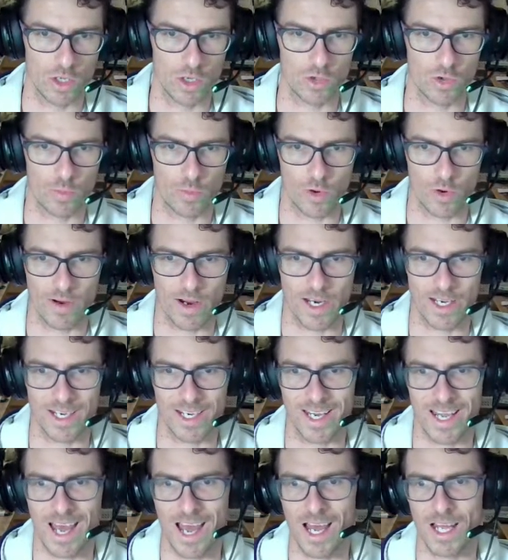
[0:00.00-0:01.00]
to provide
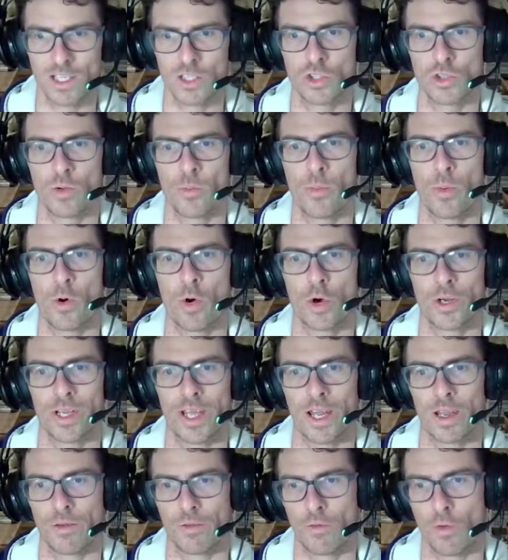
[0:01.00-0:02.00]
enhanced support
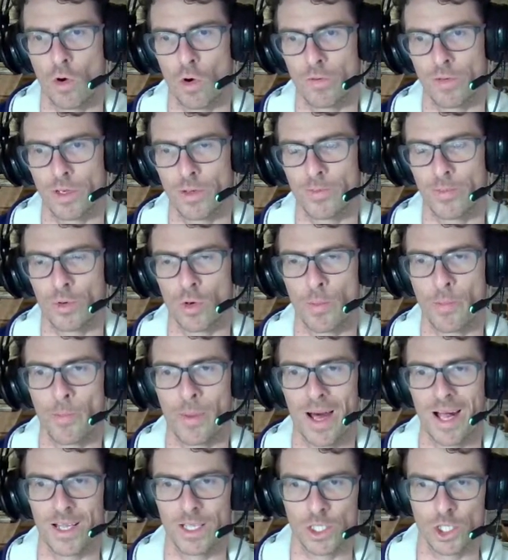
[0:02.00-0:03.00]
and forward
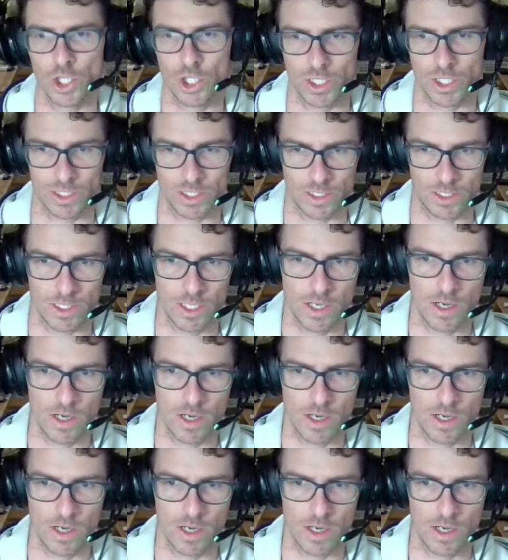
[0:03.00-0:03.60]
propulsion.